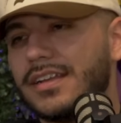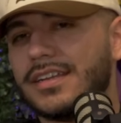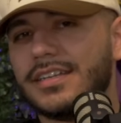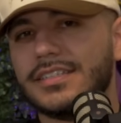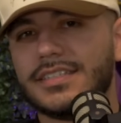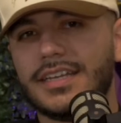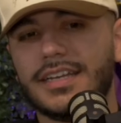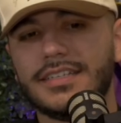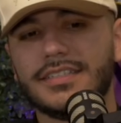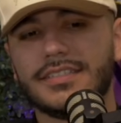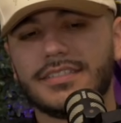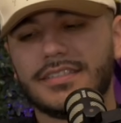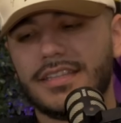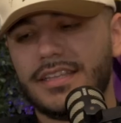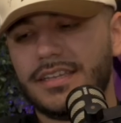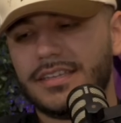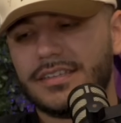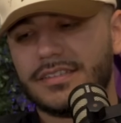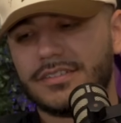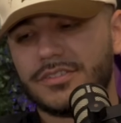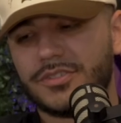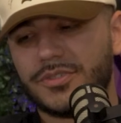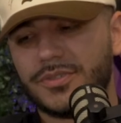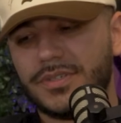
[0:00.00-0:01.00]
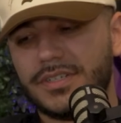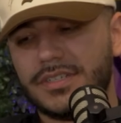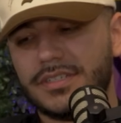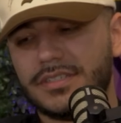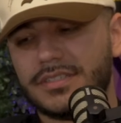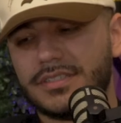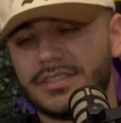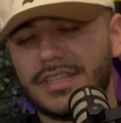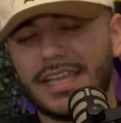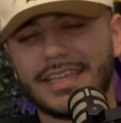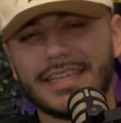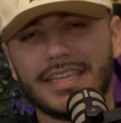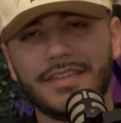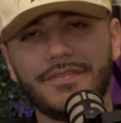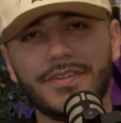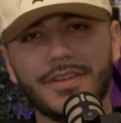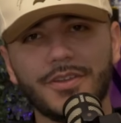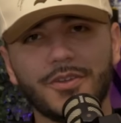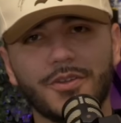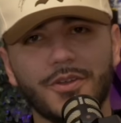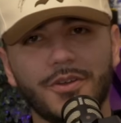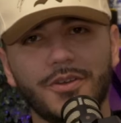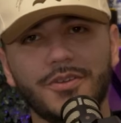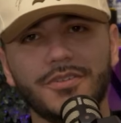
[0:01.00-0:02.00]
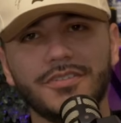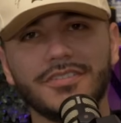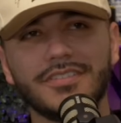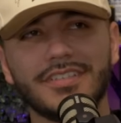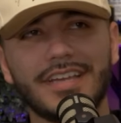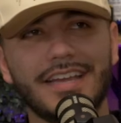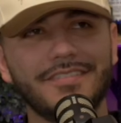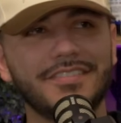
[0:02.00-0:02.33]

Cause I like trust. Like even girls,